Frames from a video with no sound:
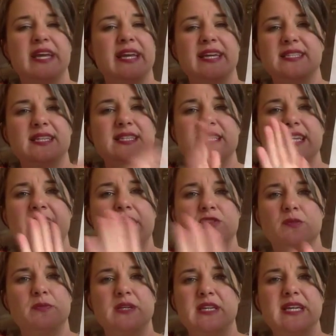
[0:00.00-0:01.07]
It doesn't have
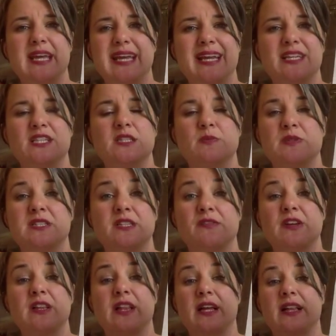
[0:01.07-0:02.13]
to be any
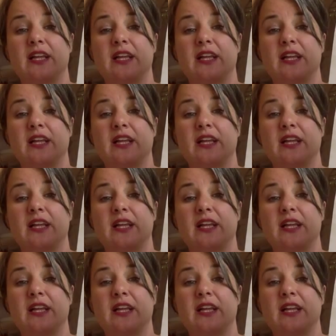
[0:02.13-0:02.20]
specific leg.